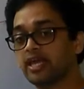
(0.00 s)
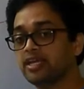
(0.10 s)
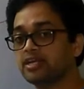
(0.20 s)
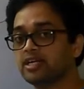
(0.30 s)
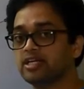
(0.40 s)

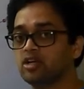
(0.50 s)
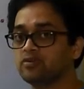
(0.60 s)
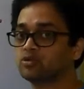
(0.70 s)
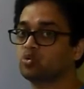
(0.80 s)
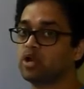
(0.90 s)
any kind
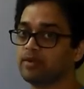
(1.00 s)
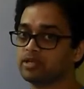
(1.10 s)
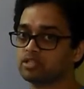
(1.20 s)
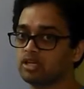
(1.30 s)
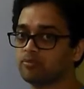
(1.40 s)
of
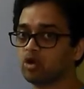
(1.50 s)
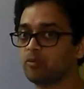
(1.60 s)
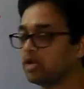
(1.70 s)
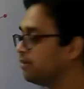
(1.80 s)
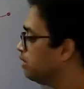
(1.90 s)
2-dimensional
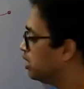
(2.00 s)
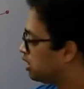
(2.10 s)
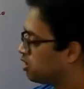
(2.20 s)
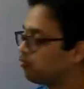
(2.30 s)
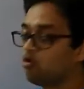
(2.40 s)
problem,
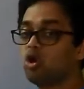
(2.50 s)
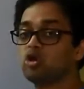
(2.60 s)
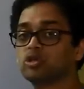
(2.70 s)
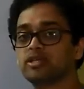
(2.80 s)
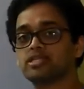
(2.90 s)

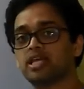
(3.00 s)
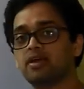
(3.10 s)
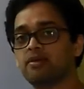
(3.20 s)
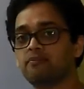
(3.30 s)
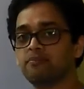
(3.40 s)
follow the
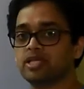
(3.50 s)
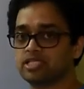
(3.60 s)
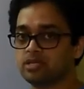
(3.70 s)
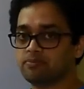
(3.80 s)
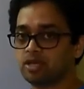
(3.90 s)
same
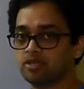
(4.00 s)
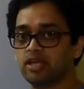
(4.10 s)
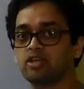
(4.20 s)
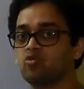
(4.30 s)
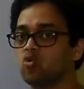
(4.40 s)
principle.
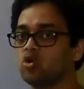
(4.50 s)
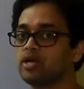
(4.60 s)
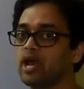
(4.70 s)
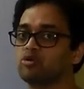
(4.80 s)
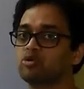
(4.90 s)
Then you won't
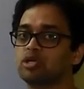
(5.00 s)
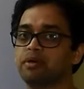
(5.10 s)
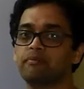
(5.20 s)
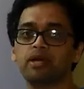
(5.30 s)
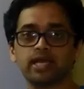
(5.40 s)
have to
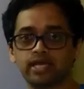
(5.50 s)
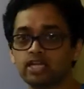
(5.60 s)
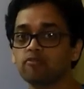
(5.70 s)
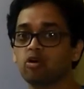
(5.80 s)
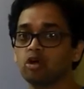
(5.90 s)
remember
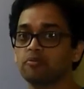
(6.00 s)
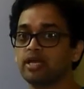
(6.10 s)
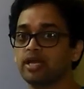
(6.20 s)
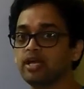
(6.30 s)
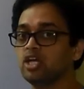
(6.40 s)
any
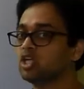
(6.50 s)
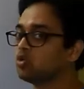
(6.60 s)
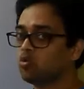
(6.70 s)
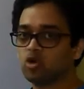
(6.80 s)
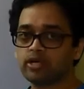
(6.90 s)
formulae,
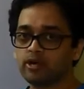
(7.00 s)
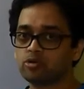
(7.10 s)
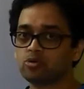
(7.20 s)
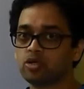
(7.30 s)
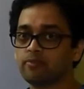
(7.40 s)
you won't have
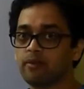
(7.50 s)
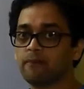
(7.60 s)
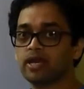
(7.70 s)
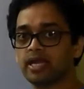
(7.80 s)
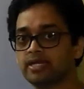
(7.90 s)
to
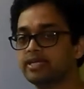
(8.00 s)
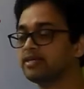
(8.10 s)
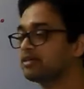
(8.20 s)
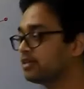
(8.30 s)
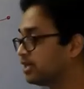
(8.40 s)
remember
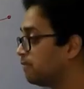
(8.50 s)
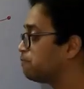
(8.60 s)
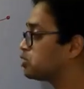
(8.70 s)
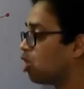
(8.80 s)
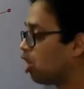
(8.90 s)
any
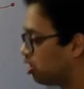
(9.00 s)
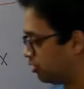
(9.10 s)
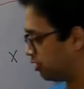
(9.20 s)
tips or